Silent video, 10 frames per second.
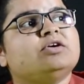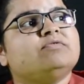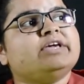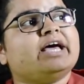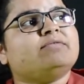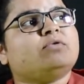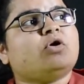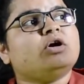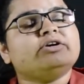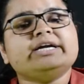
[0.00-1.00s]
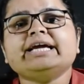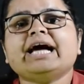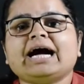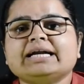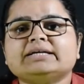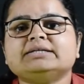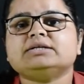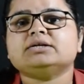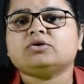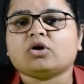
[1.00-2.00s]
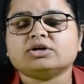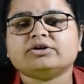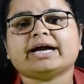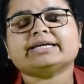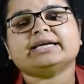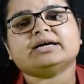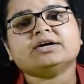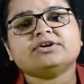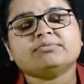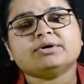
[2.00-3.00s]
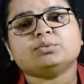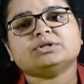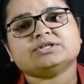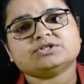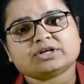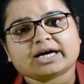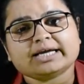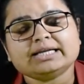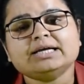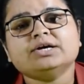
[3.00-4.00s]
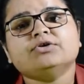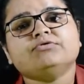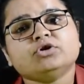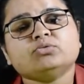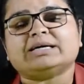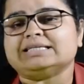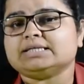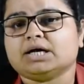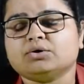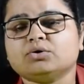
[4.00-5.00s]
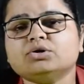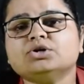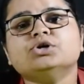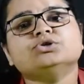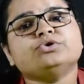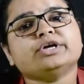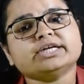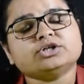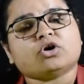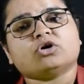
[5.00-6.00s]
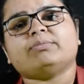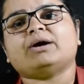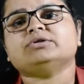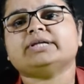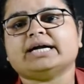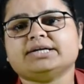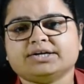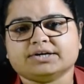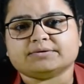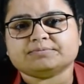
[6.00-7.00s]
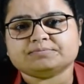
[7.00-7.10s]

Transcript: We have already had a contract and agreement with Israel few months ago, so you can talk about that here.